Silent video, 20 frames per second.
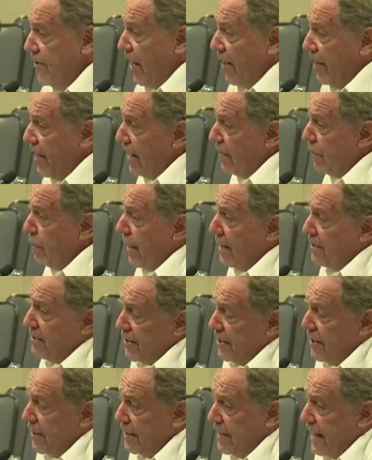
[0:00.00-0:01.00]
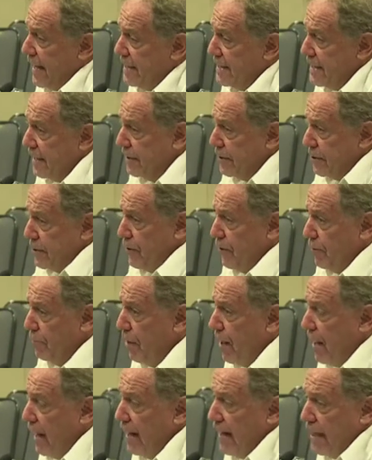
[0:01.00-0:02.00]
I then went to the desert to a
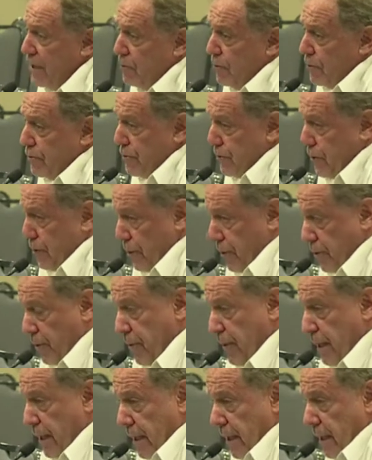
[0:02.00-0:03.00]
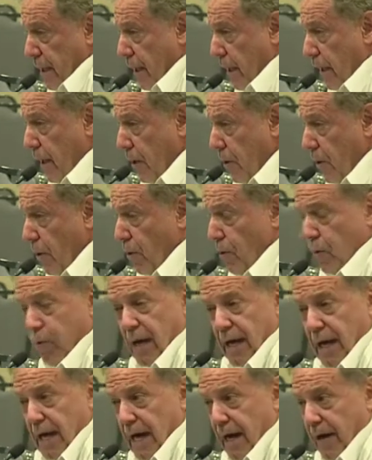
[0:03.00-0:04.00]
bilingual school called
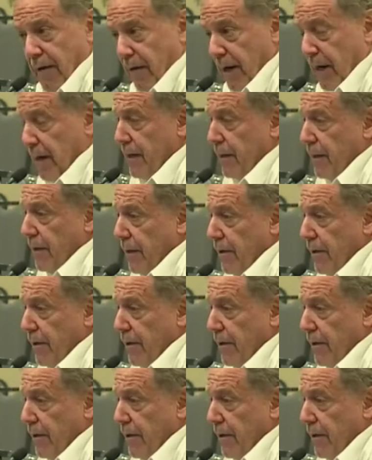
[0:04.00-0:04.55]
Willaura,